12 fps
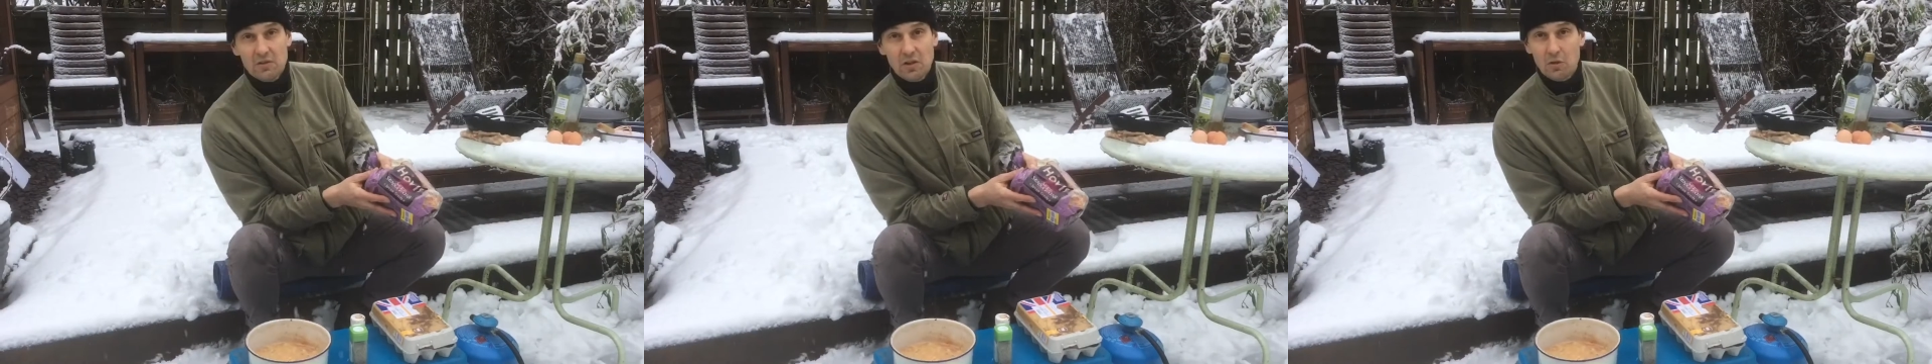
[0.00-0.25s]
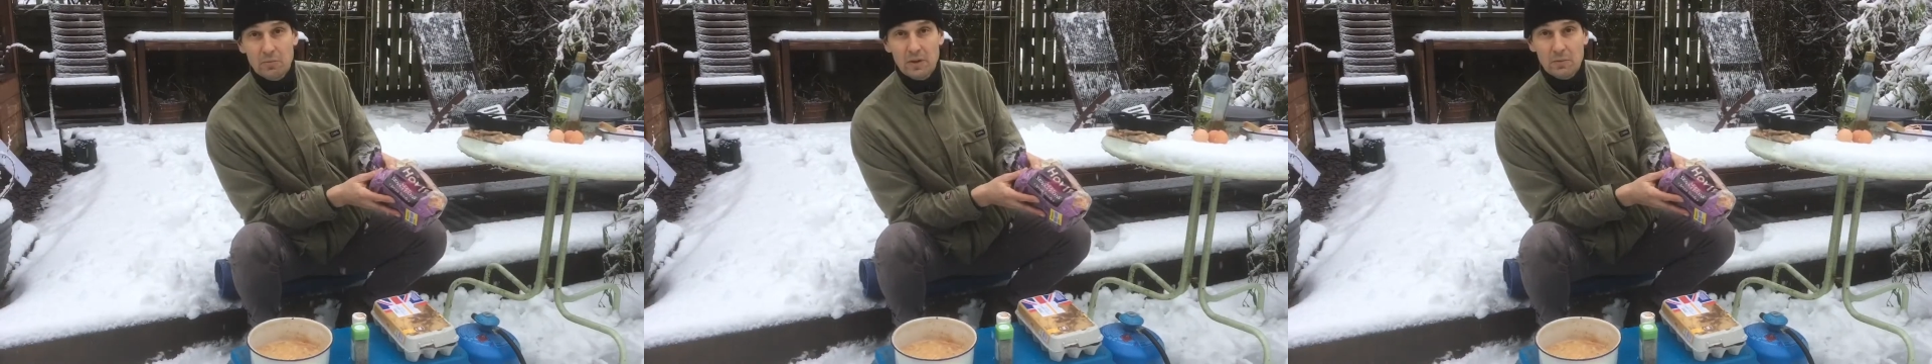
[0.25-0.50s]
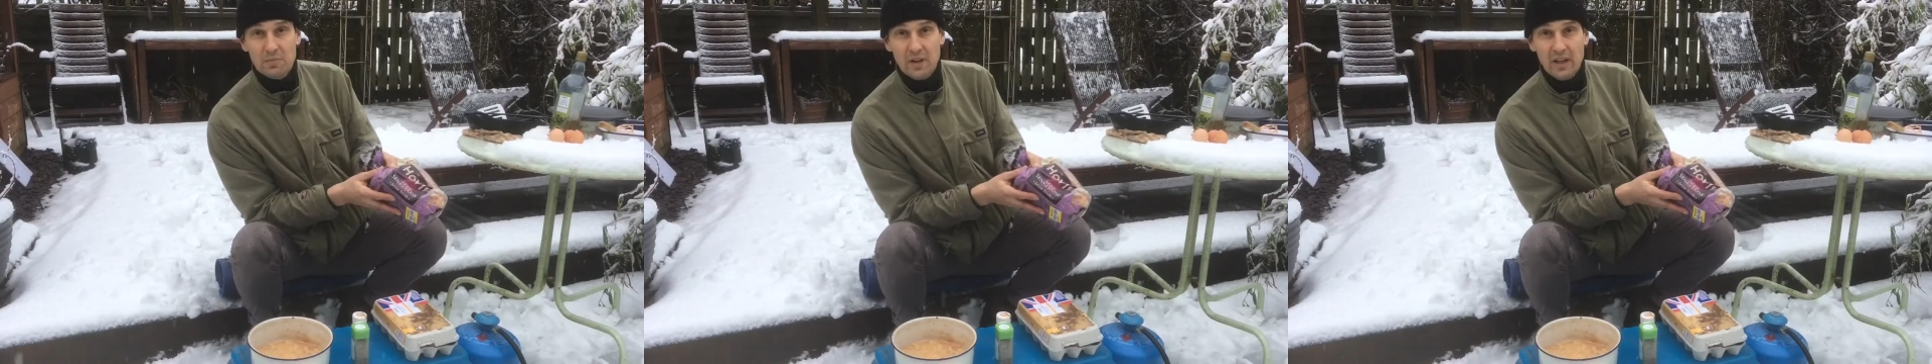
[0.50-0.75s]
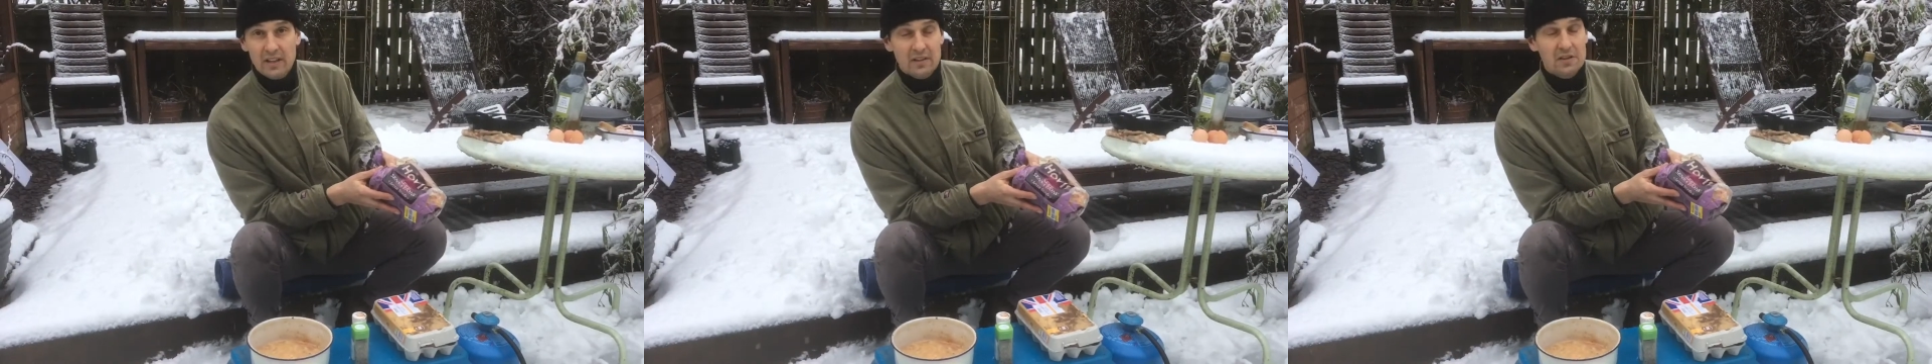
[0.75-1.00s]
wholemeal
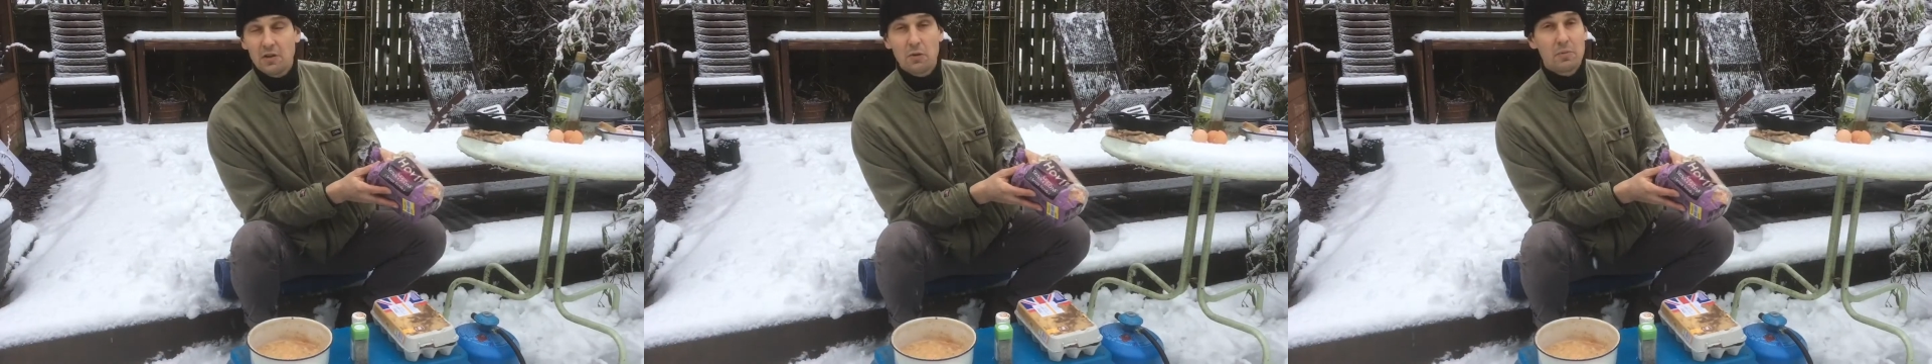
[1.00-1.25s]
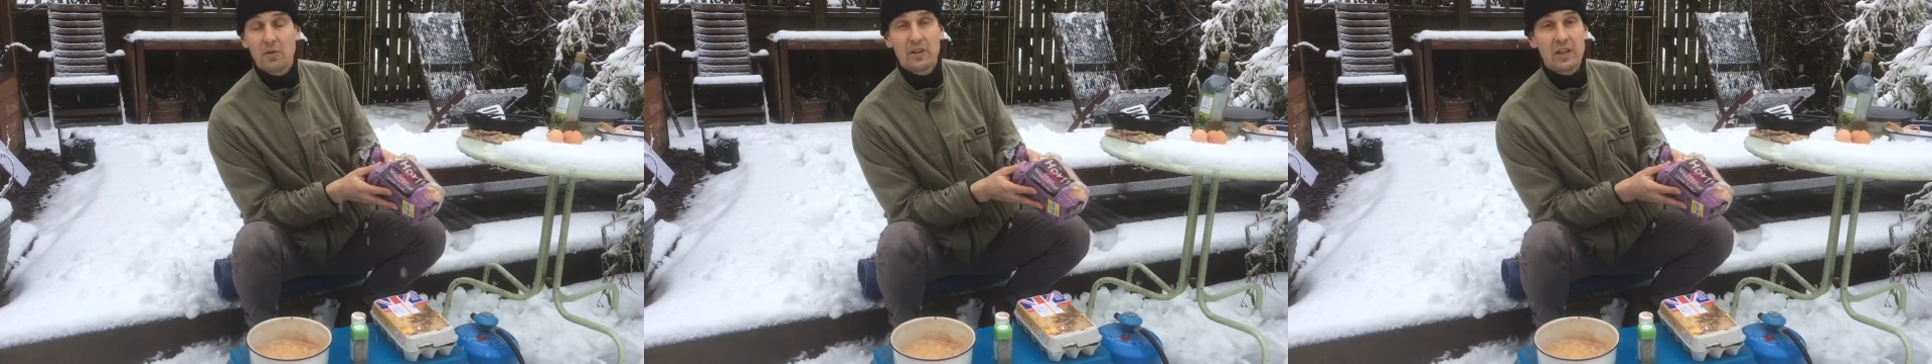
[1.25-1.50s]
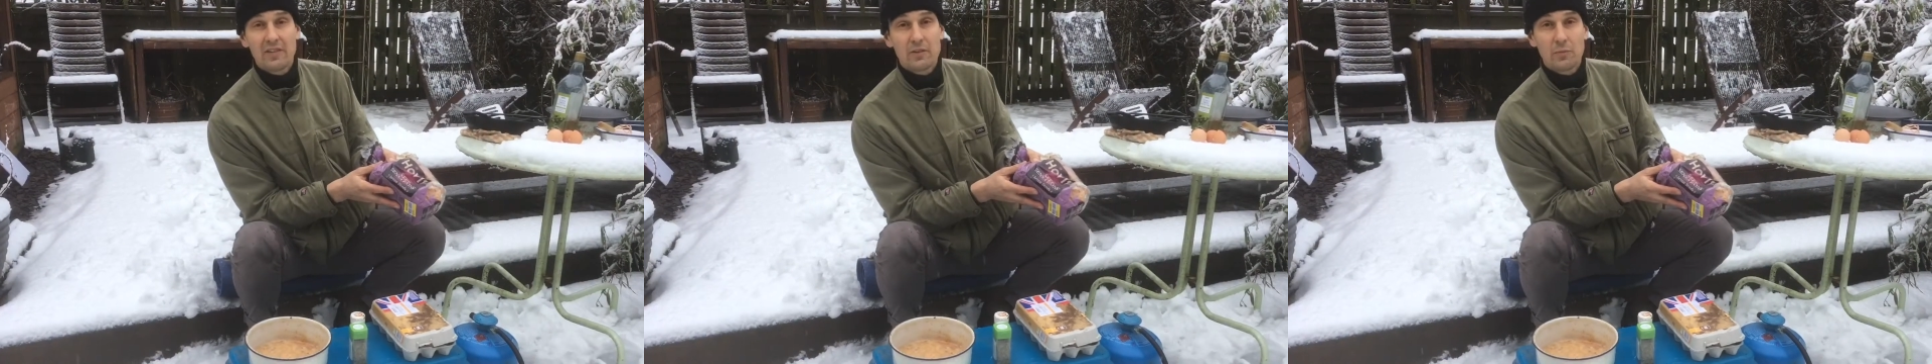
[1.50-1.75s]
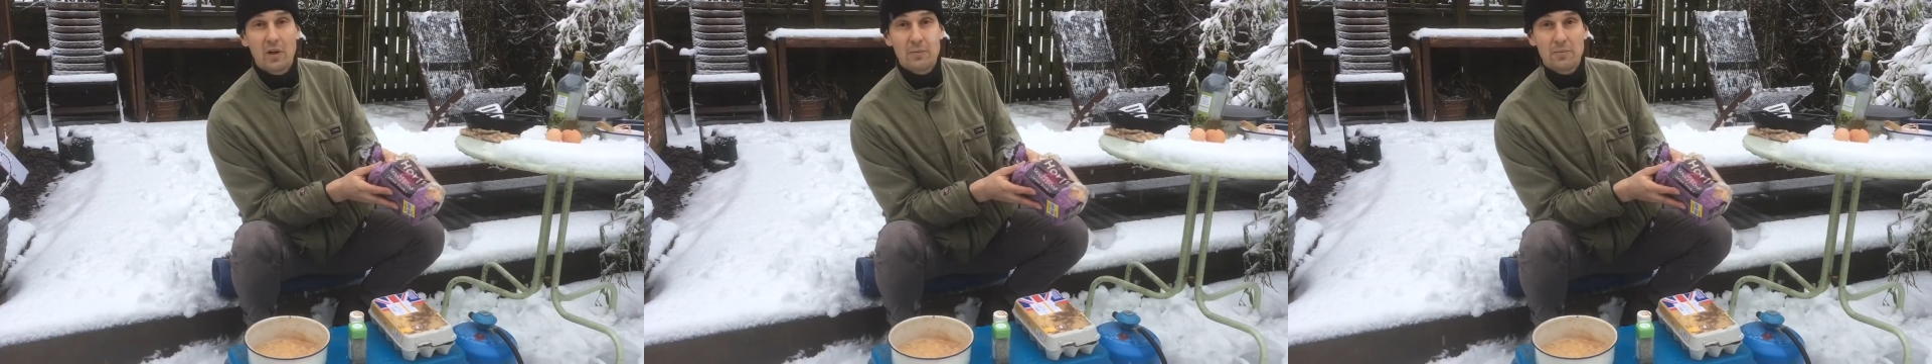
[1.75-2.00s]
bread. There's no point in having
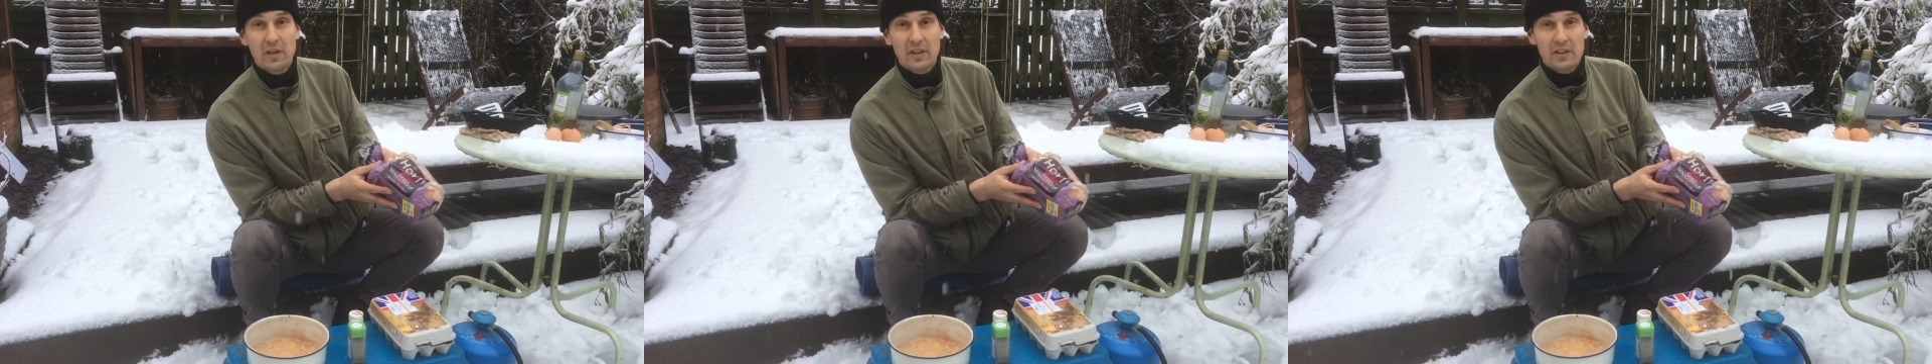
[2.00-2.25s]
white bread.